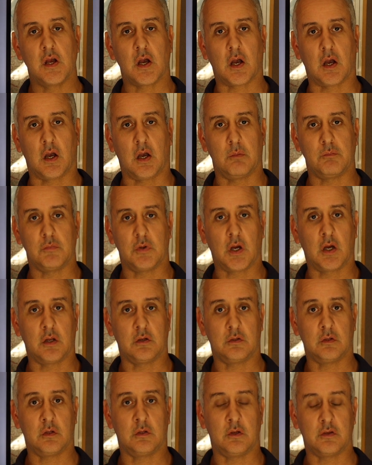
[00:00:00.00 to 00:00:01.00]

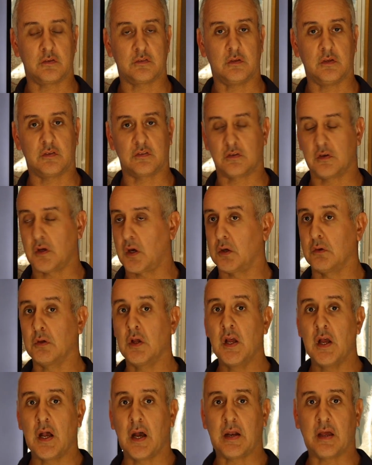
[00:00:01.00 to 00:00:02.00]
the snow.
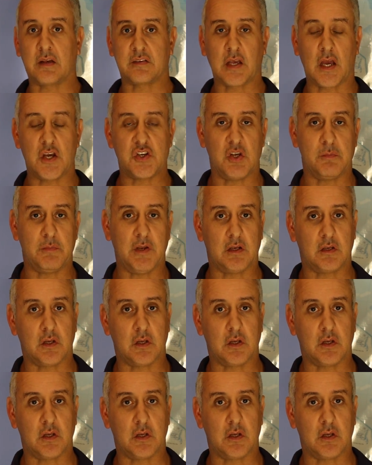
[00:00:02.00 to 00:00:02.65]
And that's actually a big